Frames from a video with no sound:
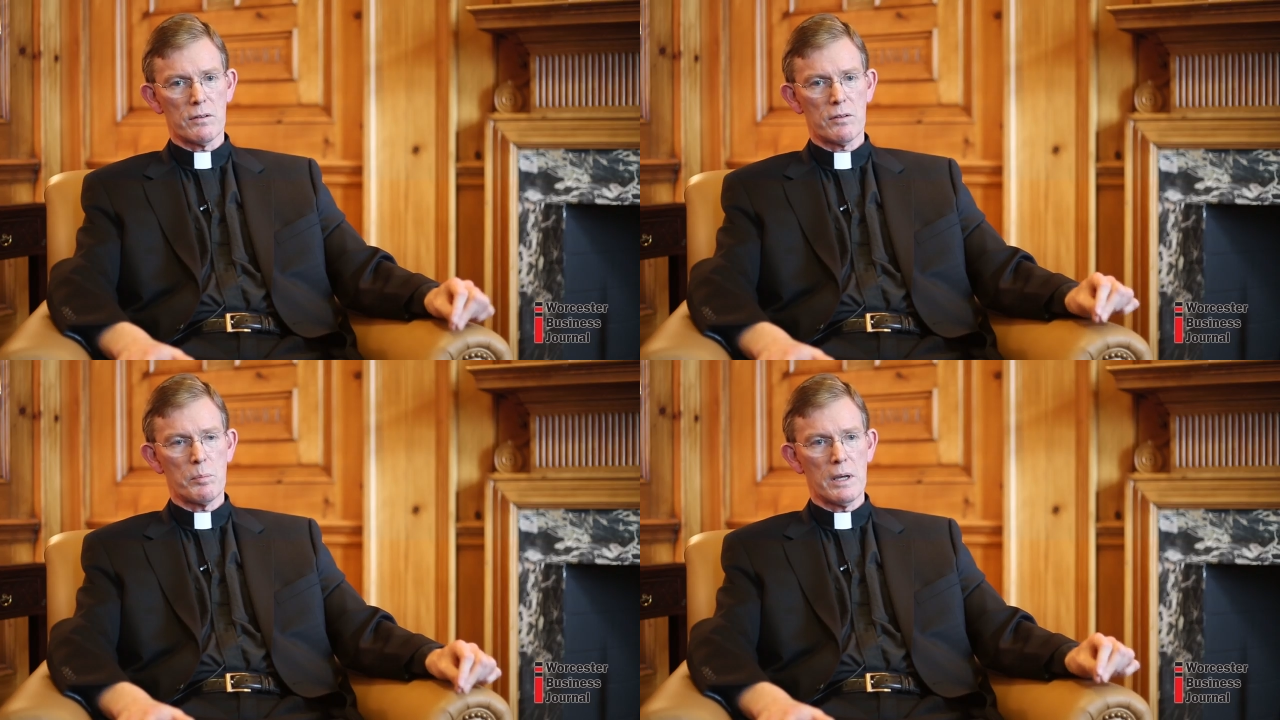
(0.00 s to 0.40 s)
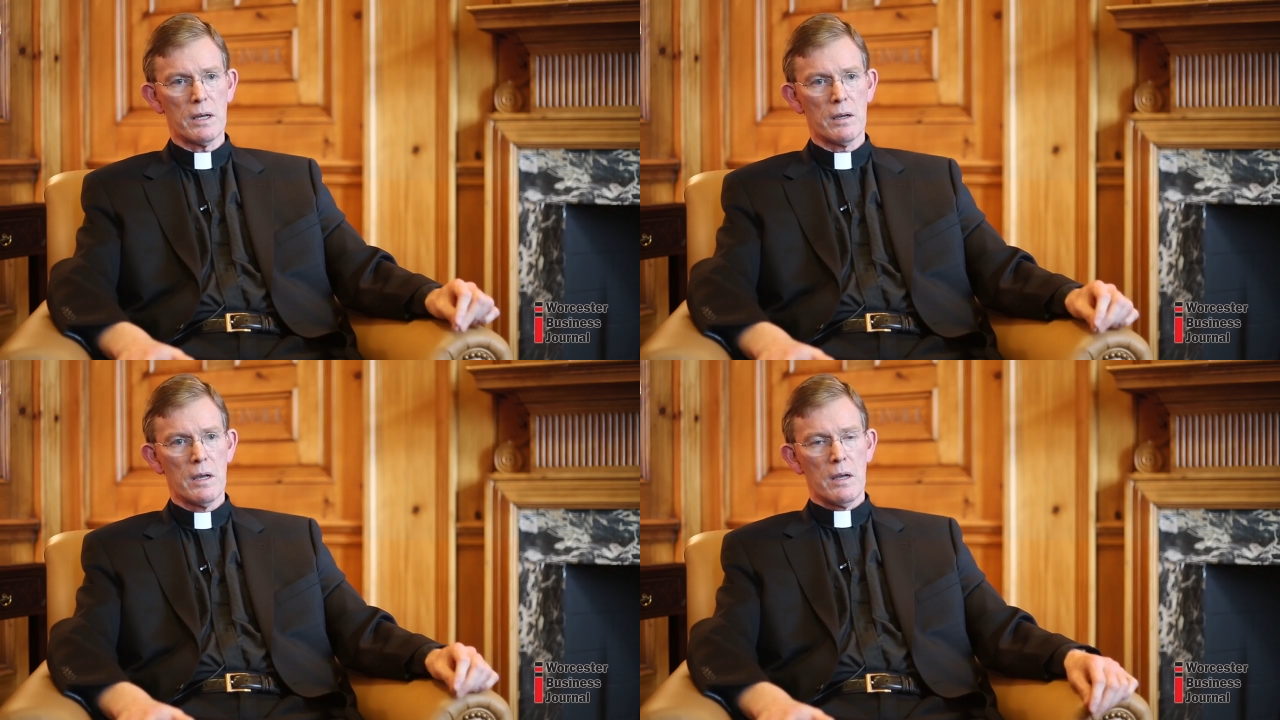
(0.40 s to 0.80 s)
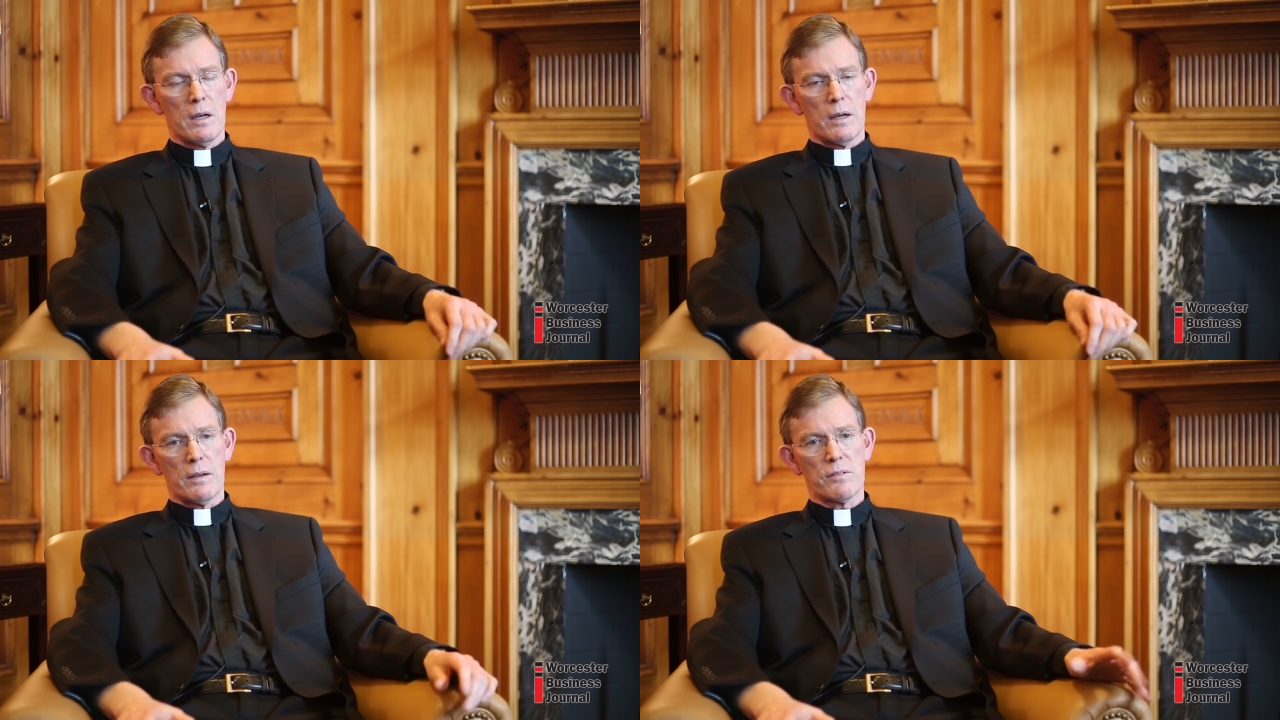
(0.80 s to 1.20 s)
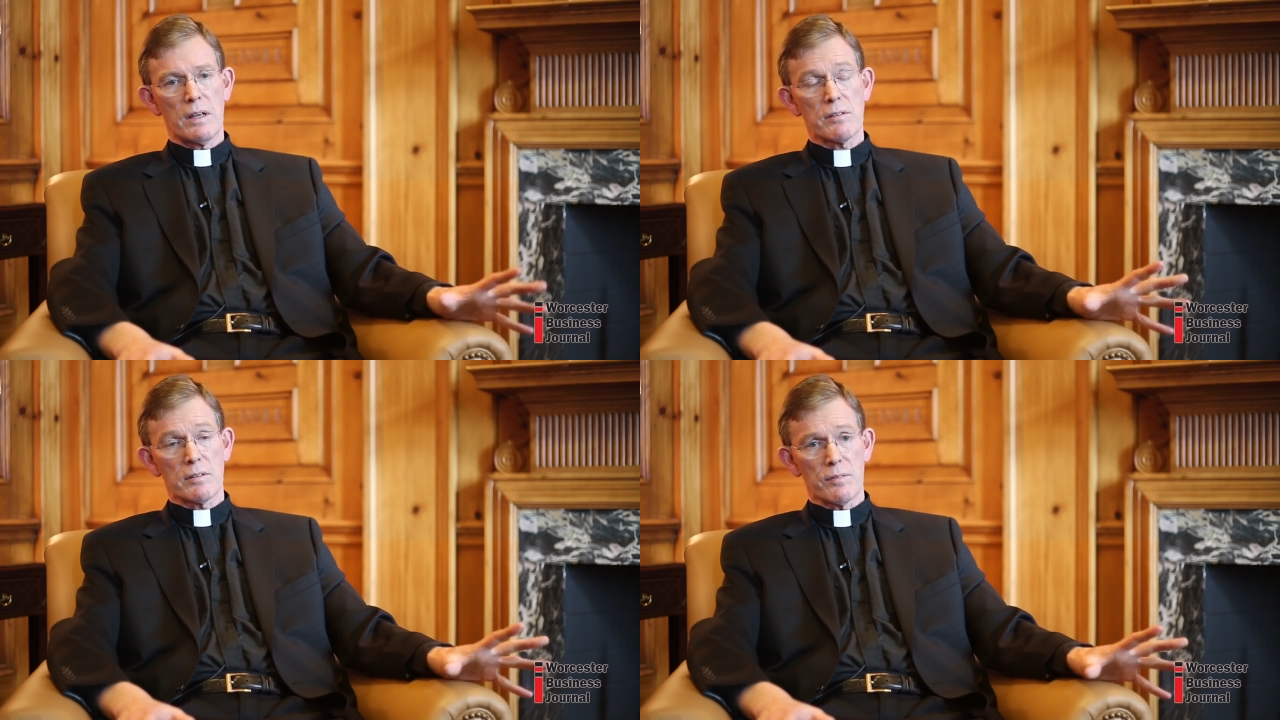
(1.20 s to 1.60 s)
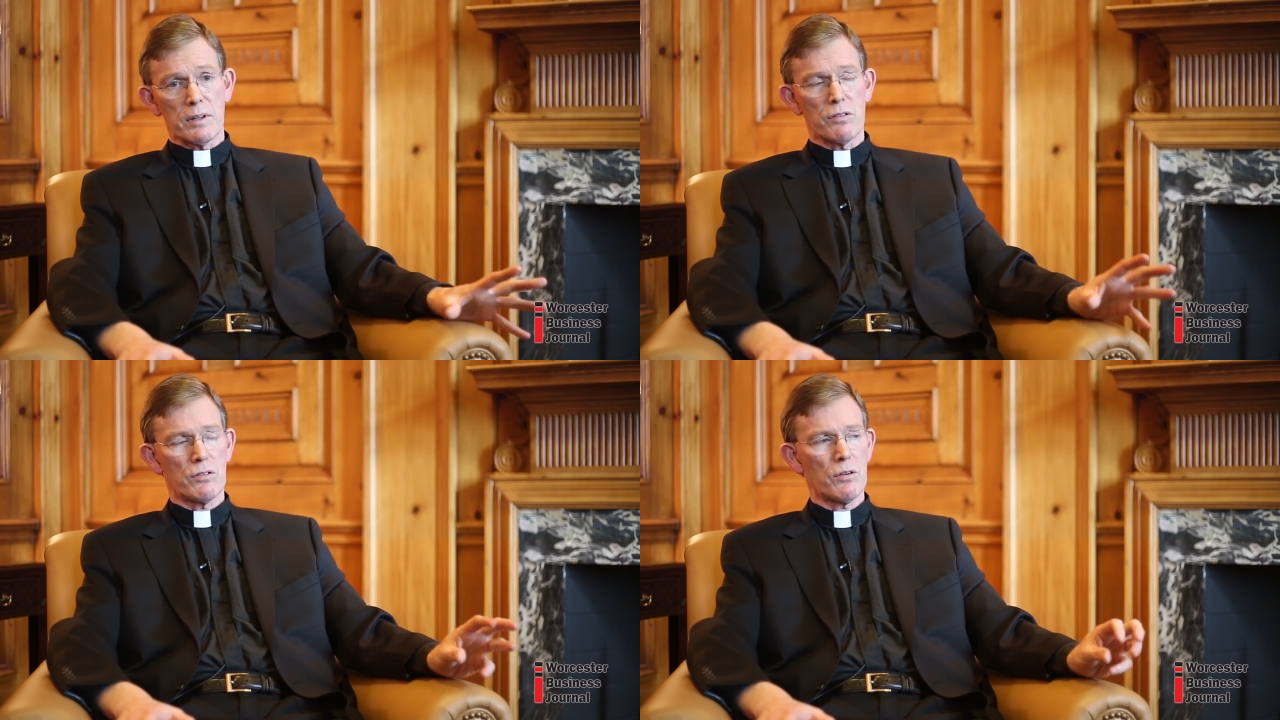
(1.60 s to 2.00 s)
to speak uh,
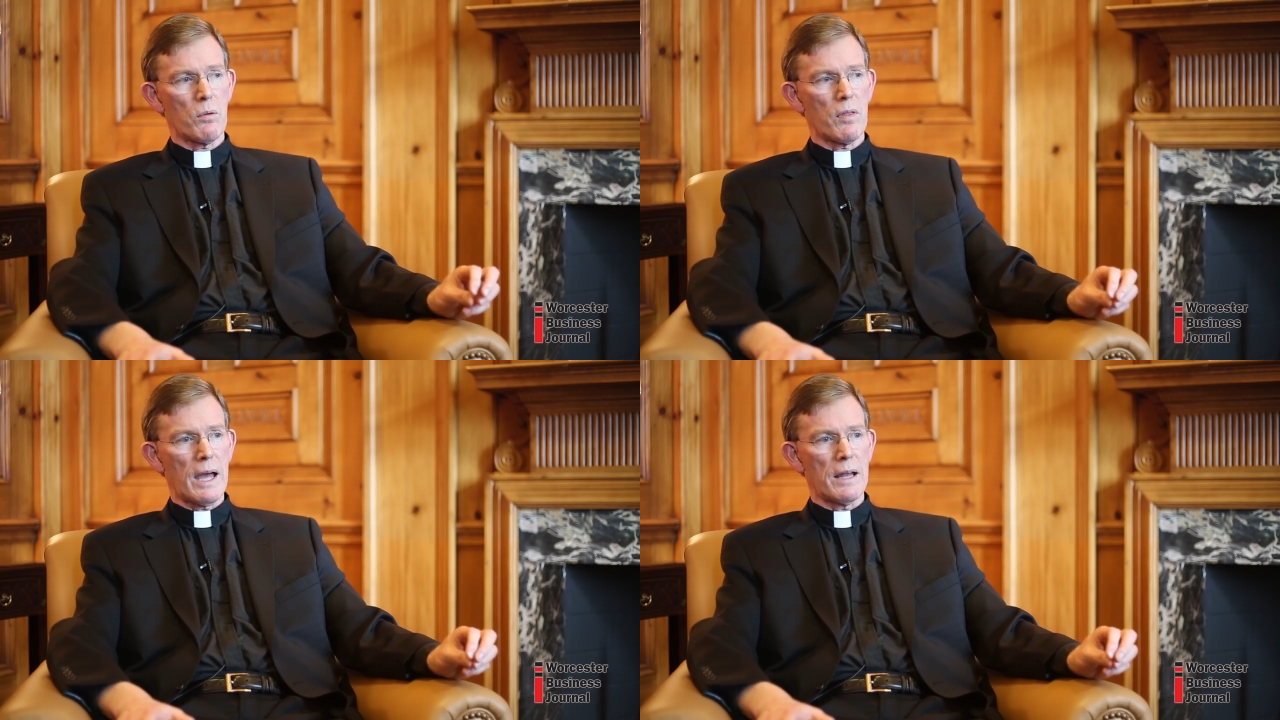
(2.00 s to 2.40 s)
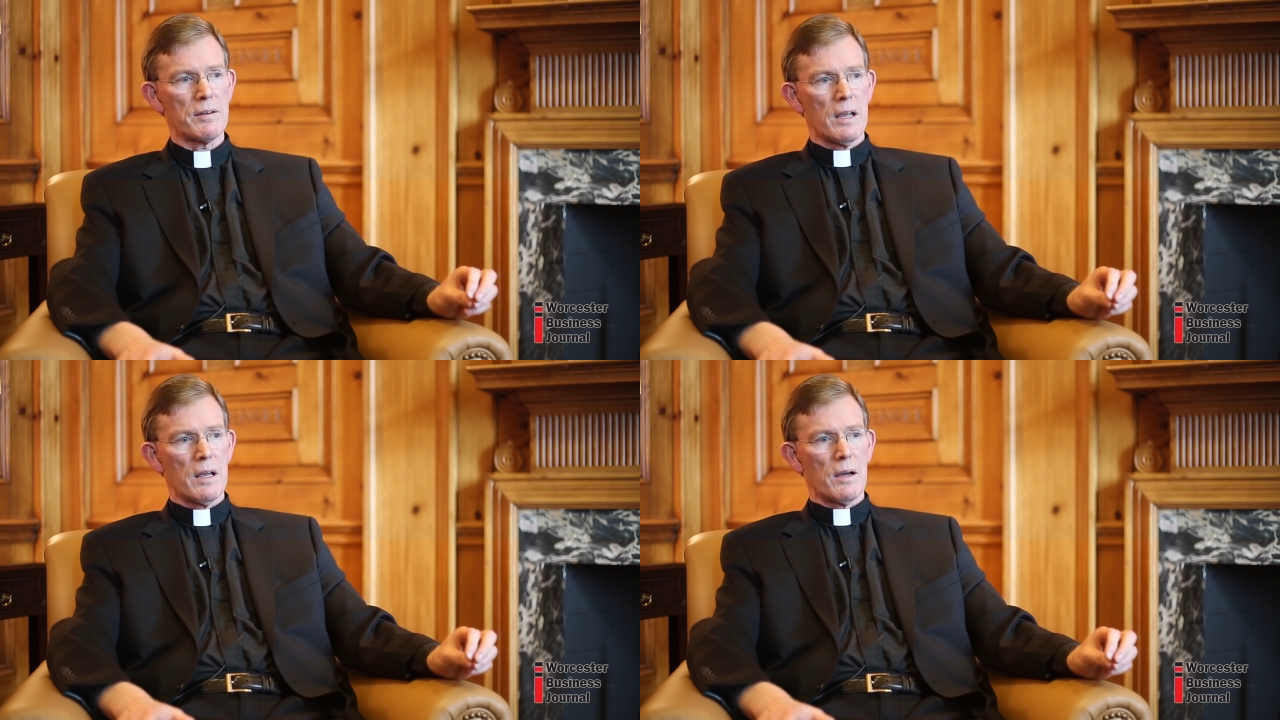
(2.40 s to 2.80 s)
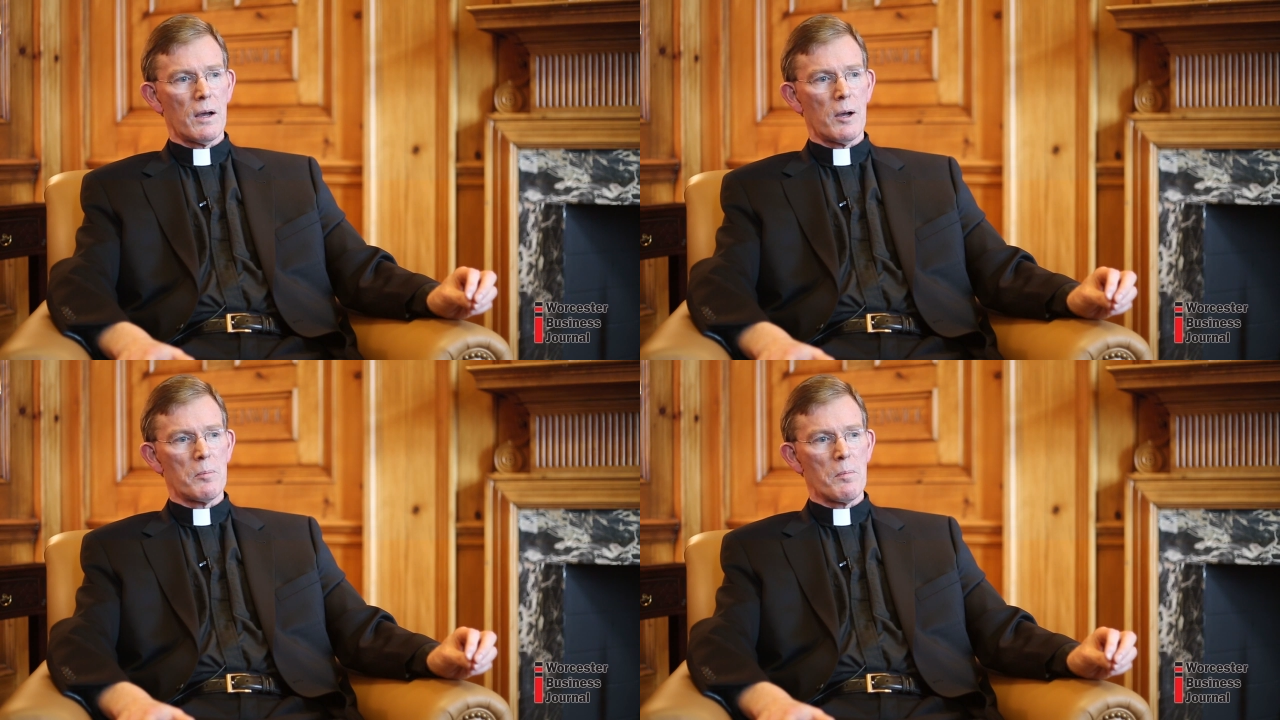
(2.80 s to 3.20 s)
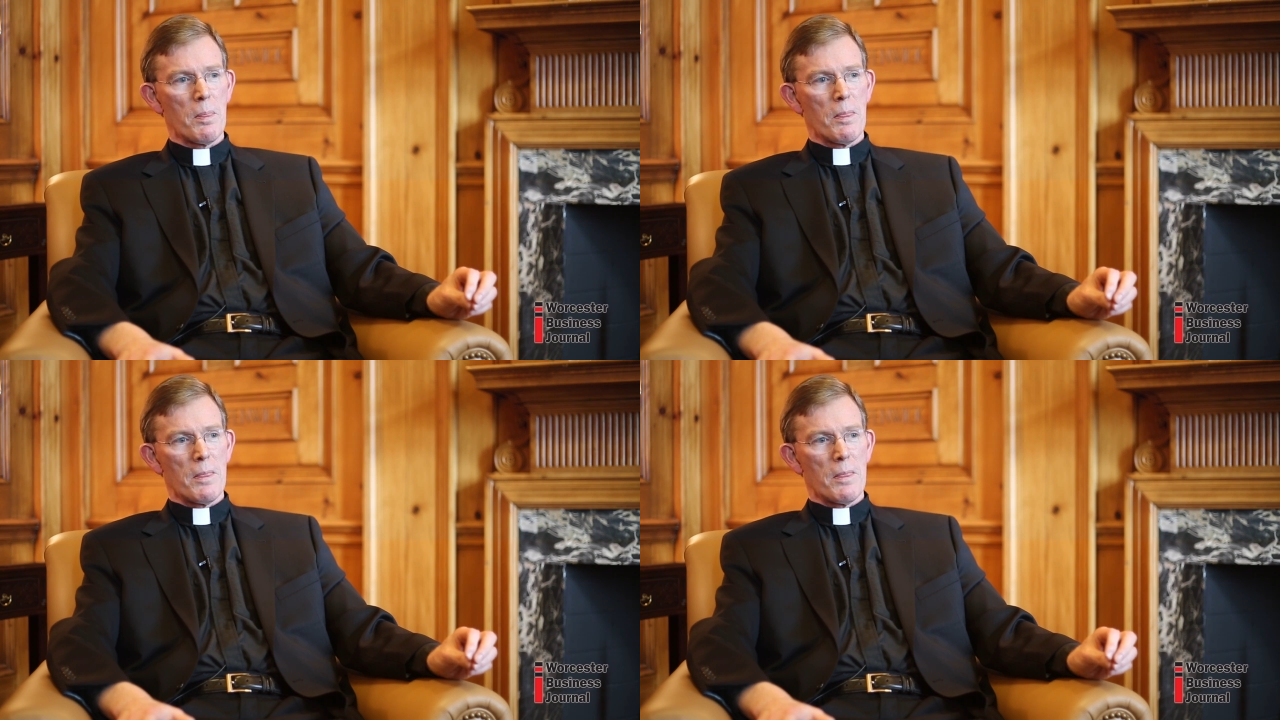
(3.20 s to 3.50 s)
sensitively, so that um,